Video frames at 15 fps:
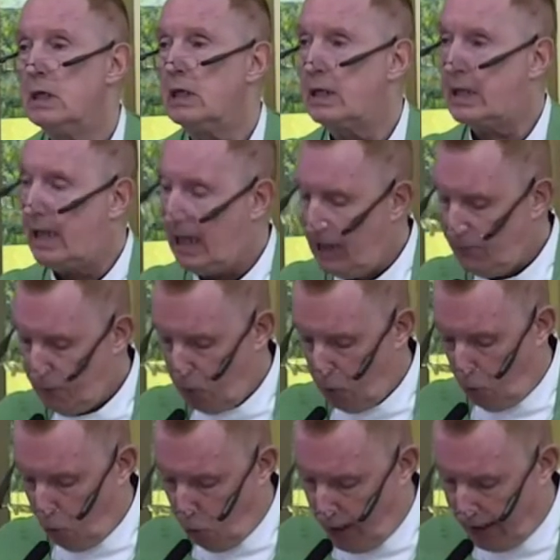keep
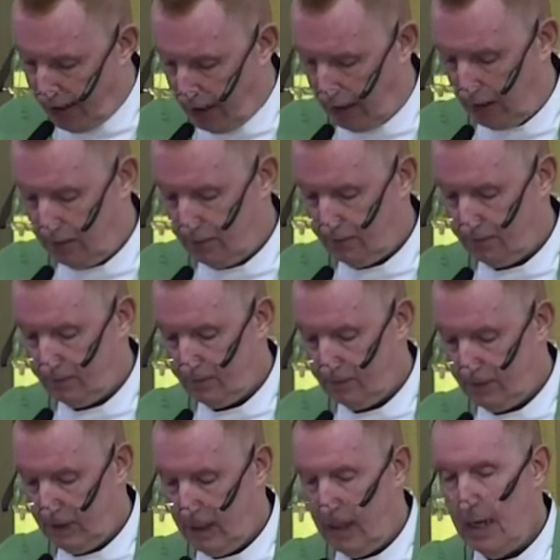waiting.
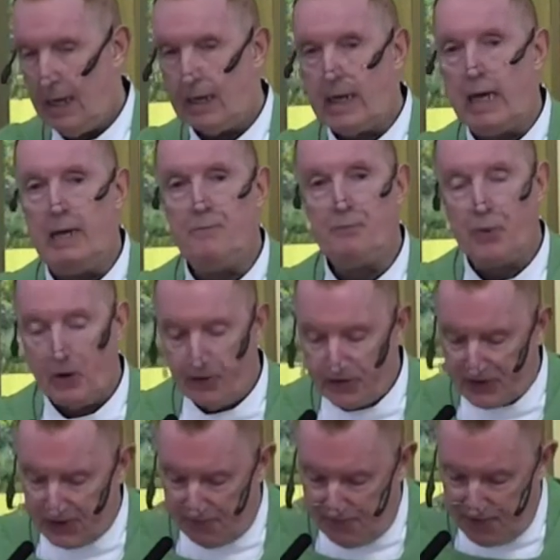Keep
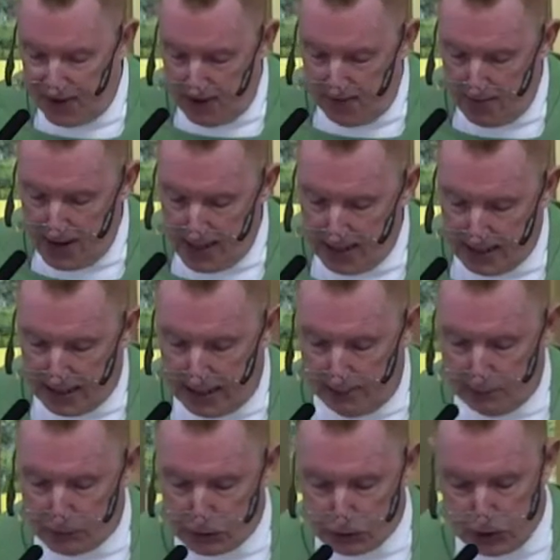persevering,
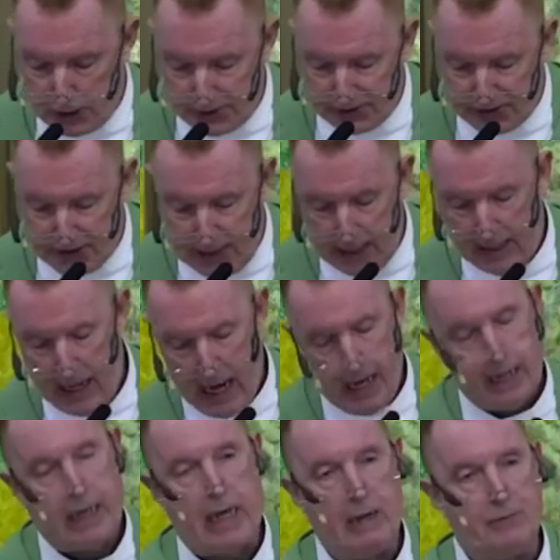keep trusting,
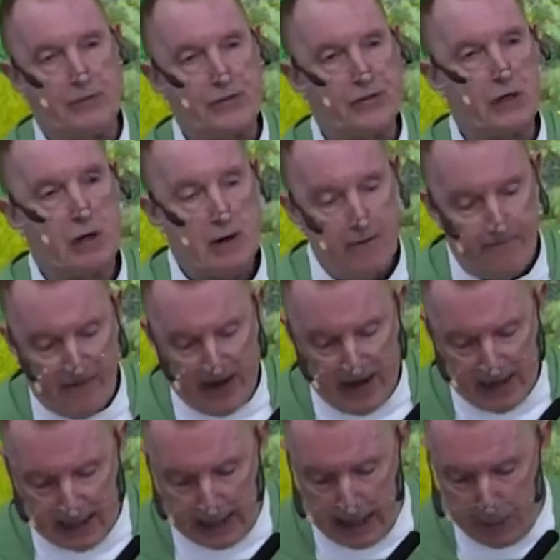keep serving,
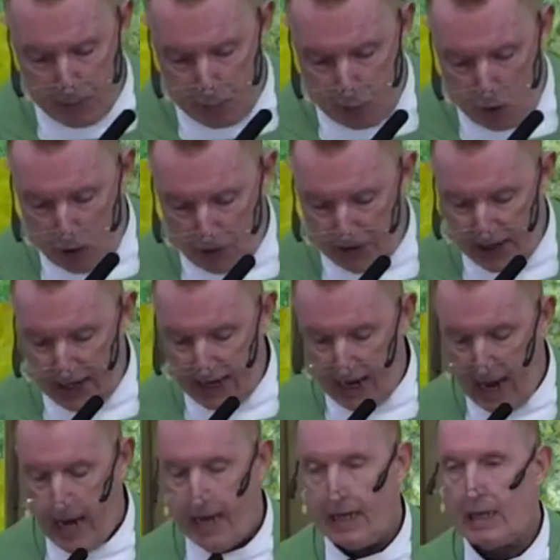keep working,
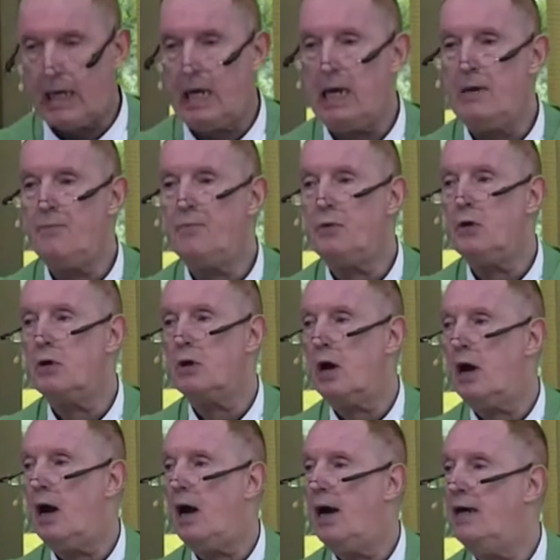keep your
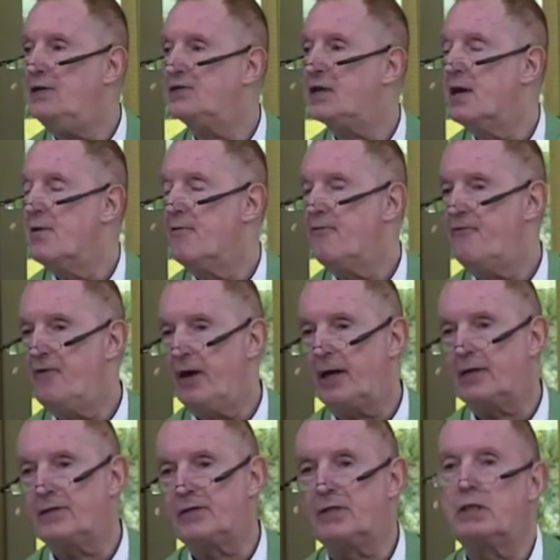eyes
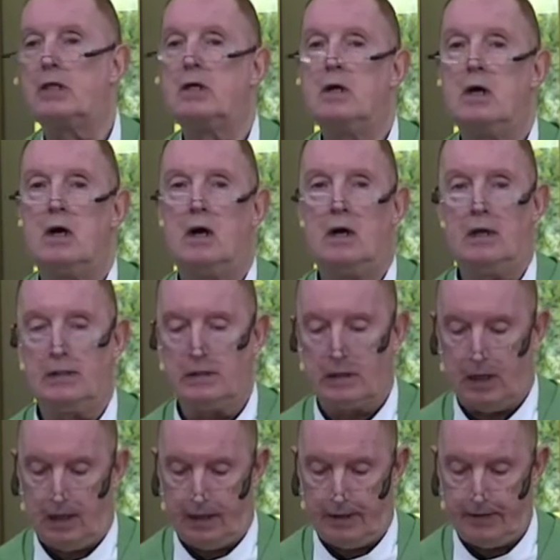fixed on
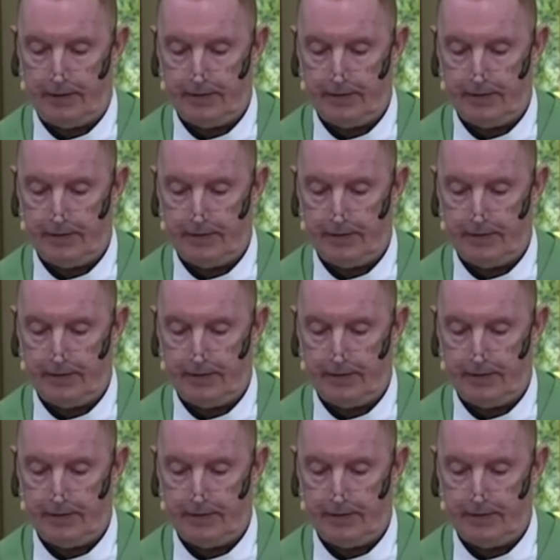God.